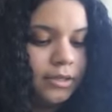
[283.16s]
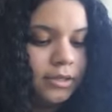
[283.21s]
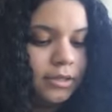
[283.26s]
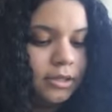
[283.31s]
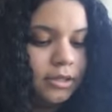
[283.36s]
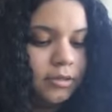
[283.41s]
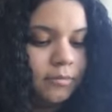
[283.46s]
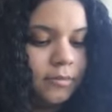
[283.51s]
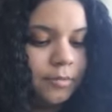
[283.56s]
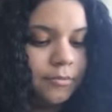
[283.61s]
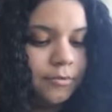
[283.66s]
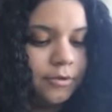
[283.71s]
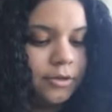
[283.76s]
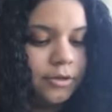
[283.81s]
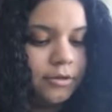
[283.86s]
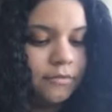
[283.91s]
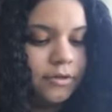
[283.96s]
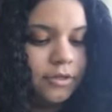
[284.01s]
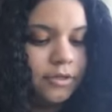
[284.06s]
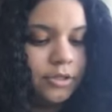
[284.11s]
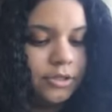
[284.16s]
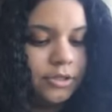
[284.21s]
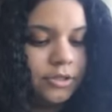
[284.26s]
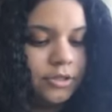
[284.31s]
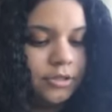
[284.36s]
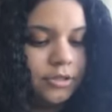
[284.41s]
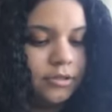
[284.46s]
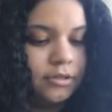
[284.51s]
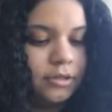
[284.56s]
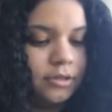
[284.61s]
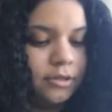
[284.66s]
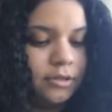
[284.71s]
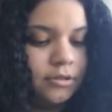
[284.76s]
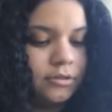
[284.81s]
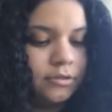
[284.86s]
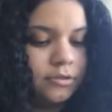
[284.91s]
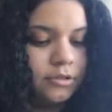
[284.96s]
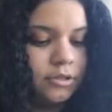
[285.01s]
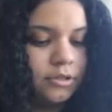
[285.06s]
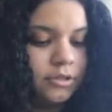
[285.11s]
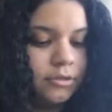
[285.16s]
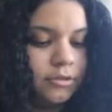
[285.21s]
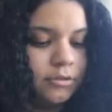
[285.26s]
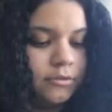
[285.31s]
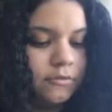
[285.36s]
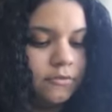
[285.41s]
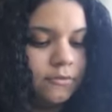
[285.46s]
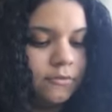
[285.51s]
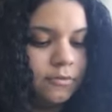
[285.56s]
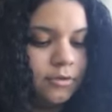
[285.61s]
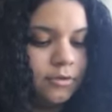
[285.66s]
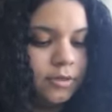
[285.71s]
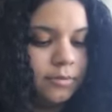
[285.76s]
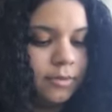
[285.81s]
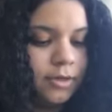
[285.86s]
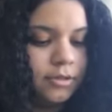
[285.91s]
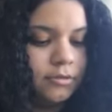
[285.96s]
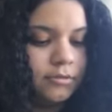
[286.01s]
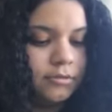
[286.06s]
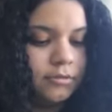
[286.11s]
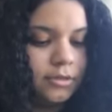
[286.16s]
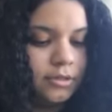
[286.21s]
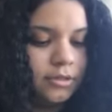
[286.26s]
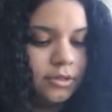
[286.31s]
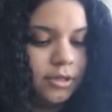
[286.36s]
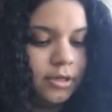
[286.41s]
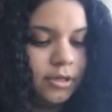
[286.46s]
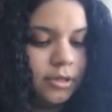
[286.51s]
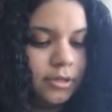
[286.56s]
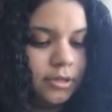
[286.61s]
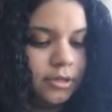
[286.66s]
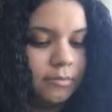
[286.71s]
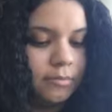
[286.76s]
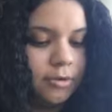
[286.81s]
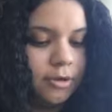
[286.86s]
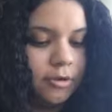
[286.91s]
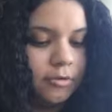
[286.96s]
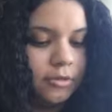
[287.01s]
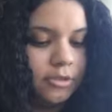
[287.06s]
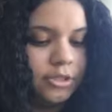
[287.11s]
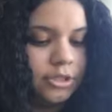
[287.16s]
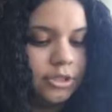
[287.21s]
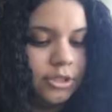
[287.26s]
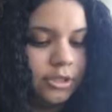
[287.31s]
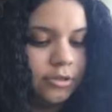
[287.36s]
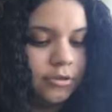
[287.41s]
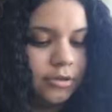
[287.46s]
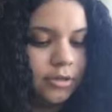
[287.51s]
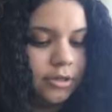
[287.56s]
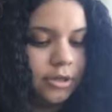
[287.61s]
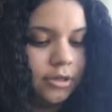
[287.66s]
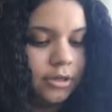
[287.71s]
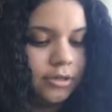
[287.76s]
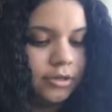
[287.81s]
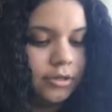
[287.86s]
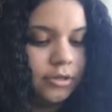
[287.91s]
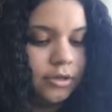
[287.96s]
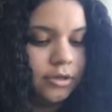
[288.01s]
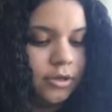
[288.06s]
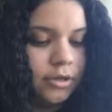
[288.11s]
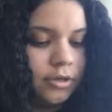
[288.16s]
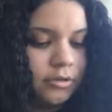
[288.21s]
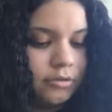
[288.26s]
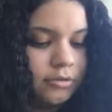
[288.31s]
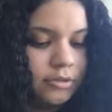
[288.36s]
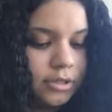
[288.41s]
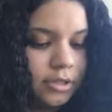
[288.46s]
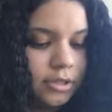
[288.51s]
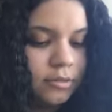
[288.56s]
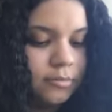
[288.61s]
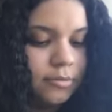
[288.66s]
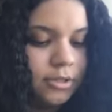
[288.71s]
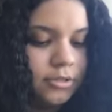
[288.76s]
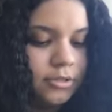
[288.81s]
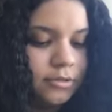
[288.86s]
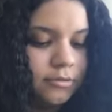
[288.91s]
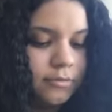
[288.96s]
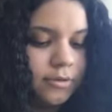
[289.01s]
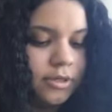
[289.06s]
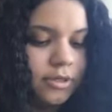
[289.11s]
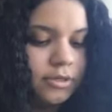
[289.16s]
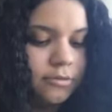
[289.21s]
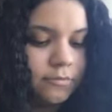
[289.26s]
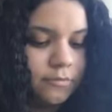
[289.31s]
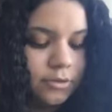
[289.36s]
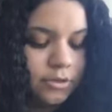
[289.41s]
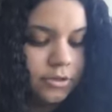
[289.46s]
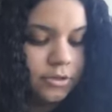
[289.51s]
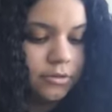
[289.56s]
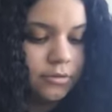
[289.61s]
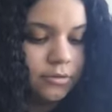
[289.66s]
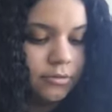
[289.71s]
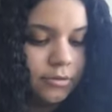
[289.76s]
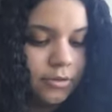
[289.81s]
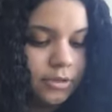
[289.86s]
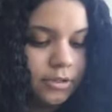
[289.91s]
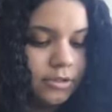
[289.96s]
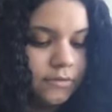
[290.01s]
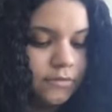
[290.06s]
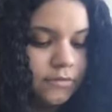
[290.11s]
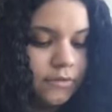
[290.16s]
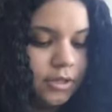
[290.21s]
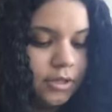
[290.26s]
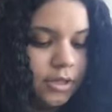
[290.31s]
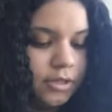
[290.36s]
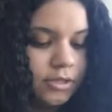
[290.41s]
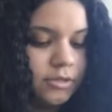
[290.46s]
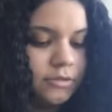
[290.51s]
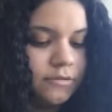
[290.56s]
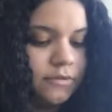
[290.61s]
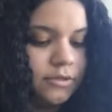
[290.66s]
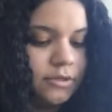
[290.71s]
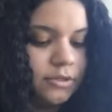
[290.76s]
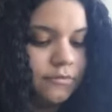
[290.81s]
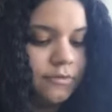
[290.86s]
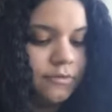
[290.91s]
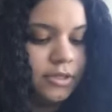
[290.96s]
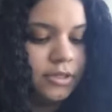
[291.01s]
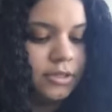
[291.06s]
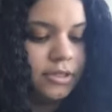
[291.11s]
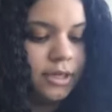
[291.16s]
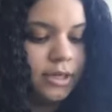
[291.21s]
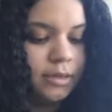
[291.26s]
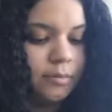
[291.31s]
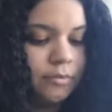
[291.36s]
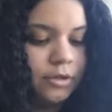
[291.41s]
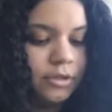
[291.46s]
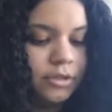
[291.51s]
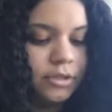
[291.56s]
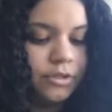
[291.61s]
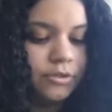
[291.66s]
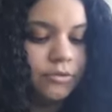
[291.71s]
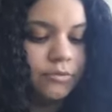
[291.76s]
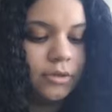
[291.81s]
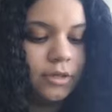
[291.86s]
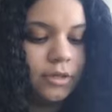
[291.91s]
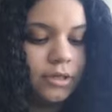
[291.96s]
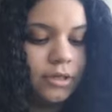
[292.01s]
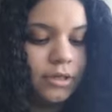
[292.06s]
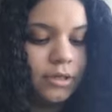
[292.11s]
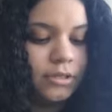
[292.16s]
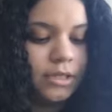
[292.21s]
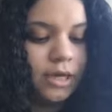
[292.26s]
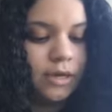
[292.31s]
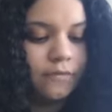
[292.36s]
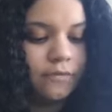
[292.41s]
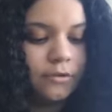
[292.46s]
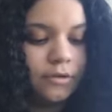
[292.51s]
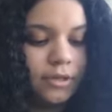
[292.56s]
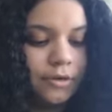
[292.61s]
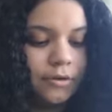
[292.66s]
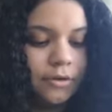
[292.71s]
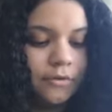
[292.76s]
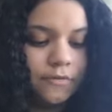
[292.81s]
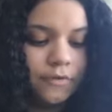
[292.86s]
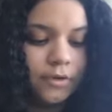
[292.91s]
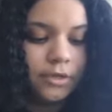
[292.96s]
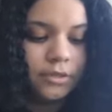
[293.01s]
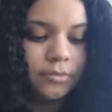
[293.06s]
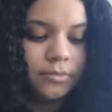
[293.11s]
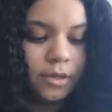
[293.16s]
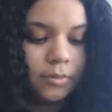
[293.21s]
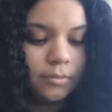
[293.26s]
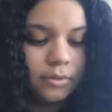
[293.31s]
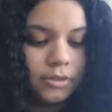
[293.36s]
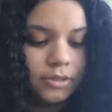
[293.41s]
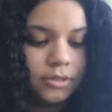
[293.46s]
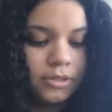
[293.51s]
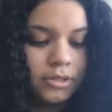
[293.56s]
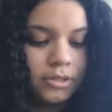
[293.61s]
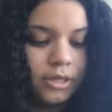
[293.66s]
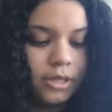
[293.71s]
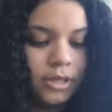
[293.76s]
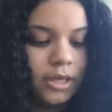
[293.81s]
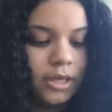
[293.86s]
The commemorative edition includes a new forward by Lorde Scholar and poet Cheryl Clarke, who celebrates the ways in which Lorde's philosophies resonate more than 20 years after they were first published.